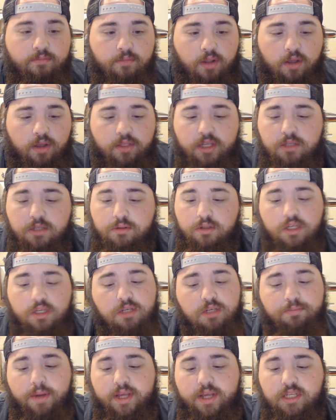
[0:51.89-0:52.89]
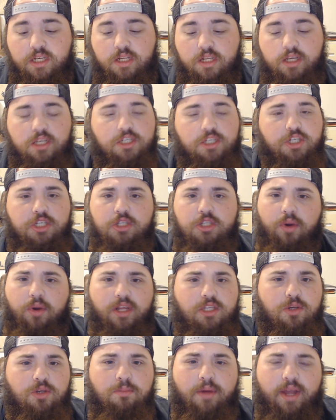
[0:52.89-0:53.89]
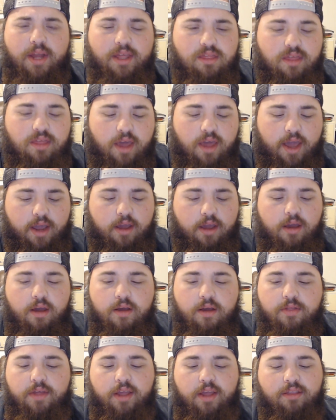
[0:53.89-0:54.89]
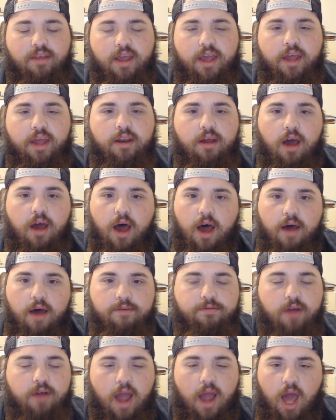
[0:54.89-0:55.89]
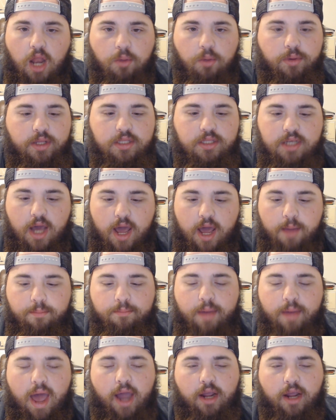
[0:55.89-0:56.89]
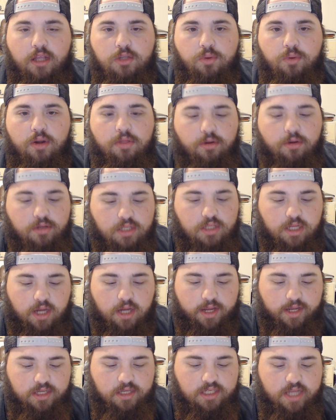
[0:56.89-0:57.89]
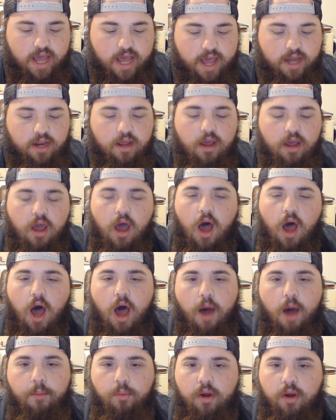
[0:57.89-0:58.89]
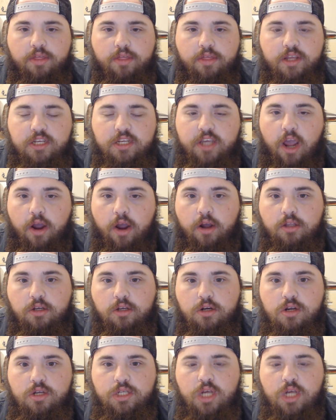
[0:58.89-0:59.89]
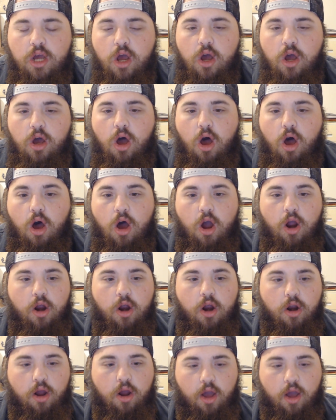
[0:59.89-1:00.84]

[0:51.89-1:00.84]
this basically is just a 22-minute thing they did, for Halloween time back in 2013, like I said, where these characters are